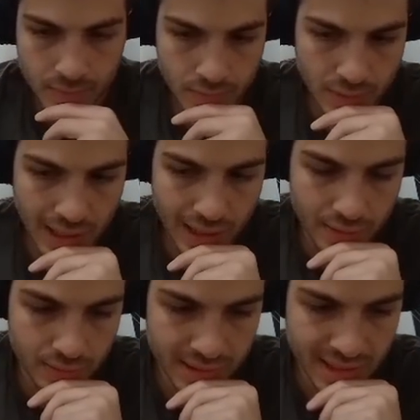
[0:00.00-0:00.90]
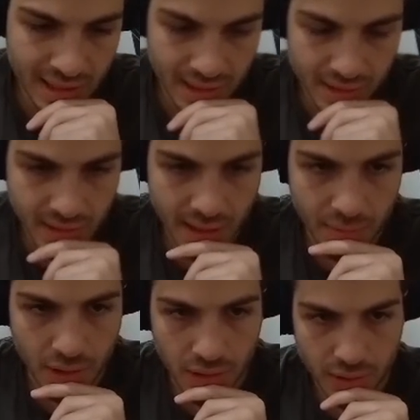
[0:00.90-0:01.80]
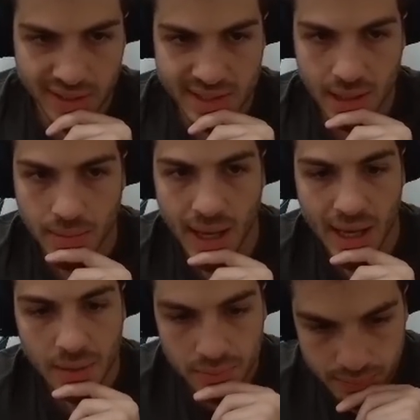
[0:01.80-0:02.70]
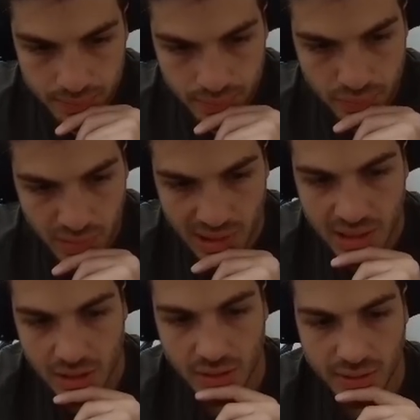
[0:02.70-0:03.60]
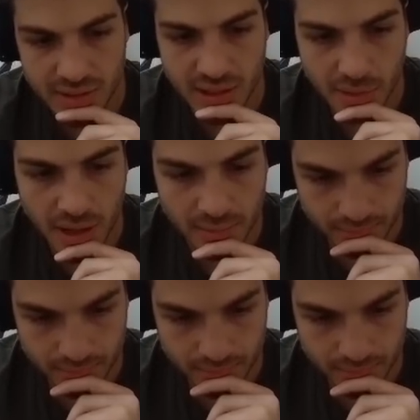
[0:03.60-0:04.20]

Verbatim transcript: What's that other game called? Crazy Time A. Might need to go to Crazy Time A.